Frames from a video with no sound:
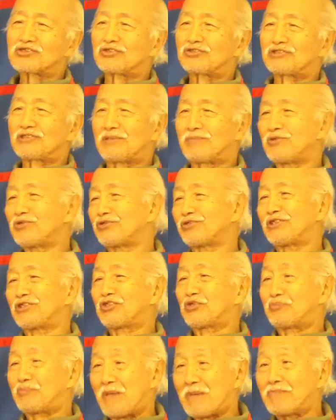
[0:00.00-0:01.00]
has
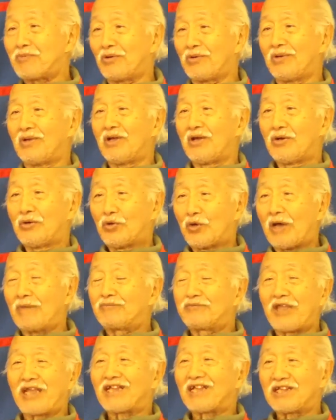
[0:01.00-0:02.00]
contributed to people who
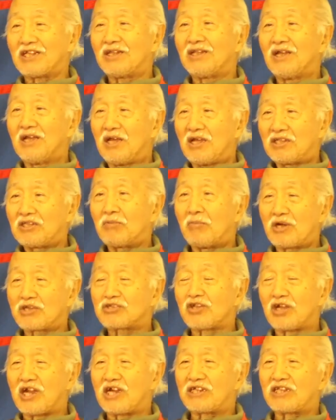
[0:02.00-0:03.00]
have taken the
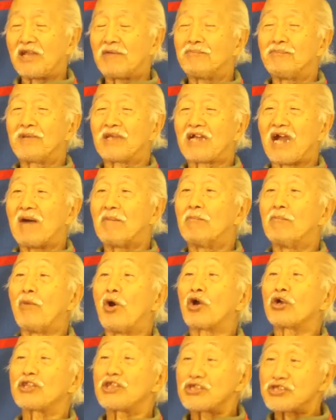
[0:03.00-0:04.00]
martial art. They have become
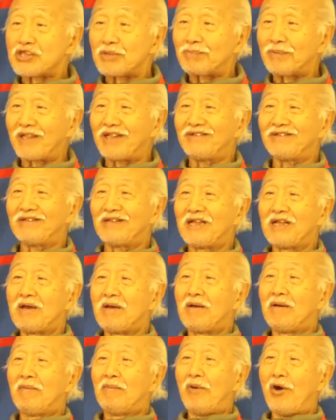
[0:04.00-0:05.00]
more disciplined,
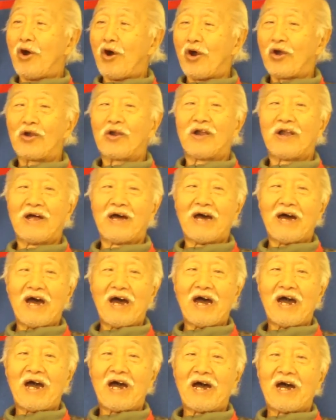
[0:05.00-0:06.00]
more
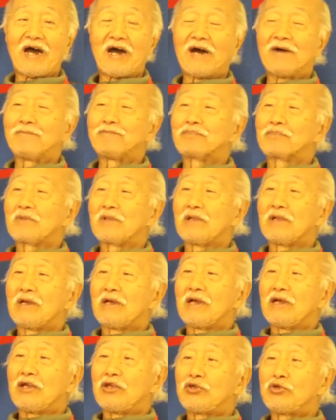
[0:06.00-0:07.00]
uh,
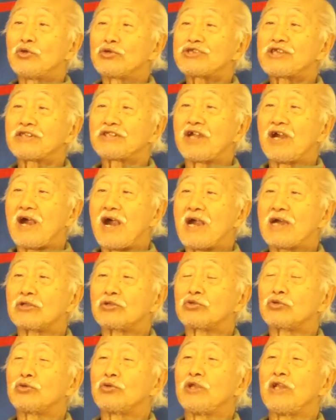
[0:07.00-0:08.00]
using the
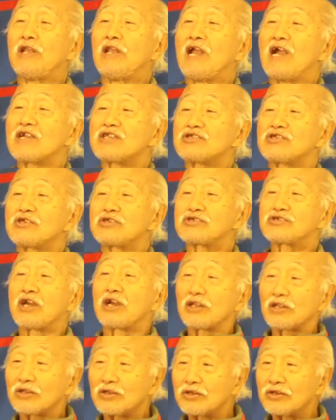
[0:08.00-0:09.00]
art to enlarge their
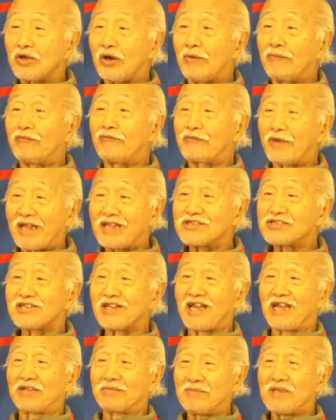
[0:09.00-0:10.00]
circle of friends
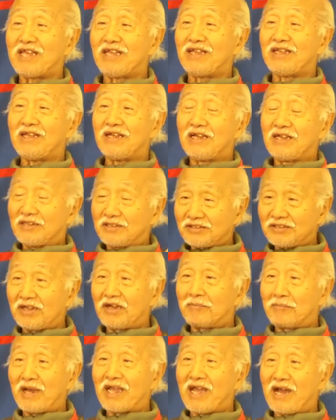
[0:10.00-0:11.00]
like me.
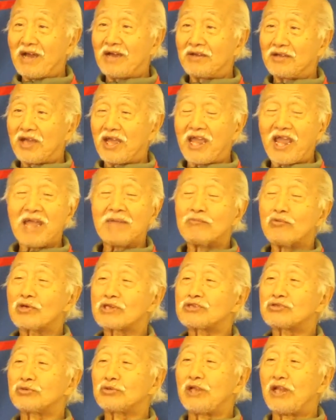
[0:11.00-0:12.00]
That my aim
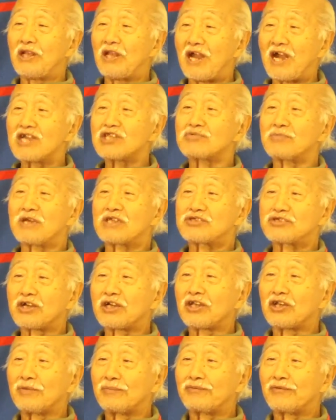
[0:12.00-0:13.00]
was to enlarge my
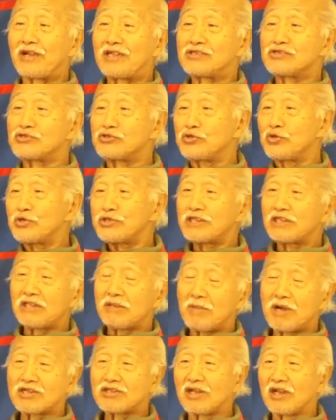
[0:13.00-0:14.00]
circle of friends using
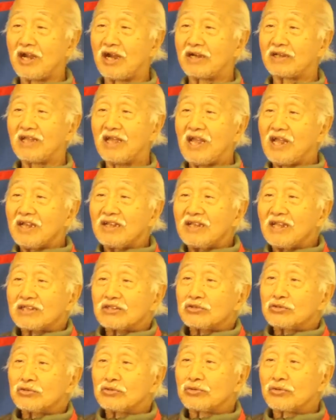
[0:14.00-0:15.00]
the martial art,
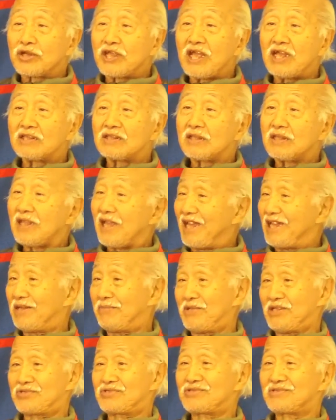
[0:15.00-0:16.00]
not to create
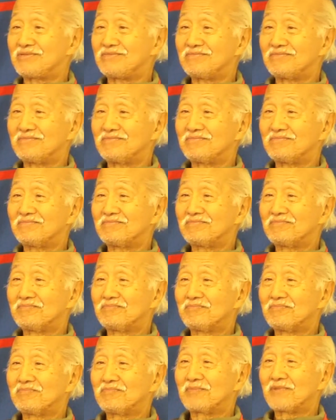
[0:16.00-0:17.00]
enemies.
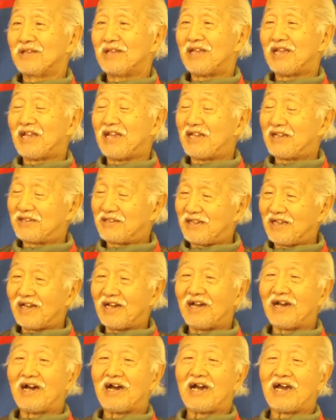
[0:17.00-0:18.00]
And
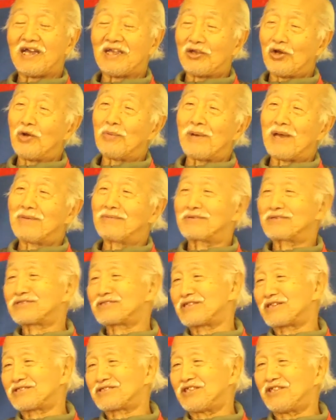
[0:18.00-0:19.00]
uh, I hope I will
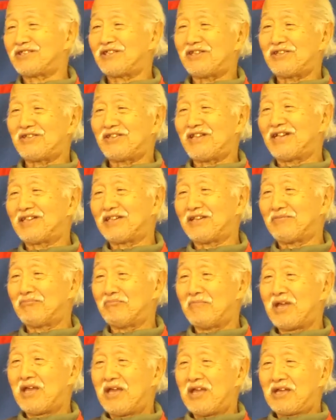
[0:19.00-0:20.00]
succeed in that
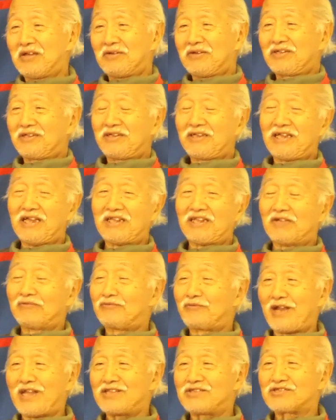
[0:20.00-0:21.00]
in
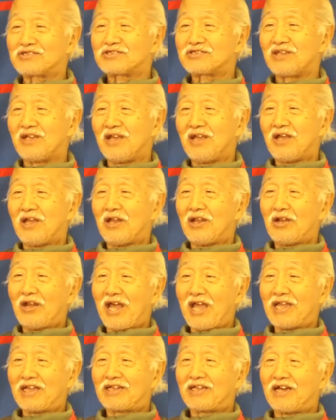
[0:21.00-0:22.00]
getting friends
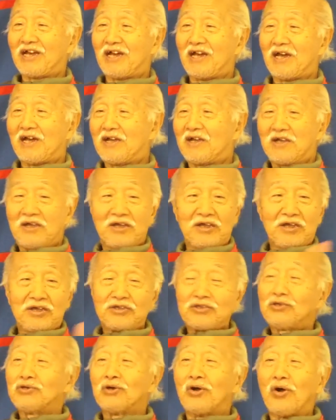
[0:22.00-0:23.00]
like uh,
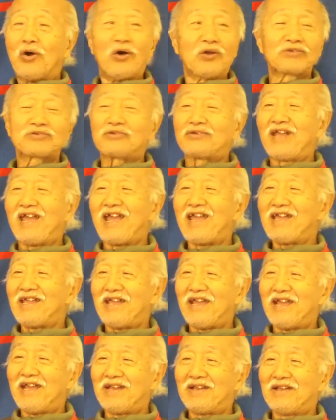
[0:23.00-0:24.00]
you all
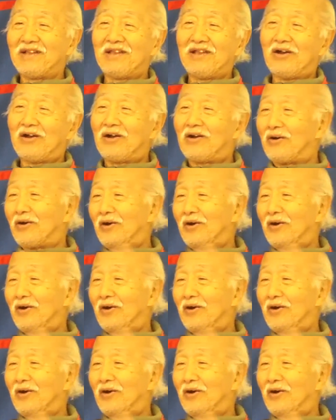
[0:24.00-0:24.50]
today and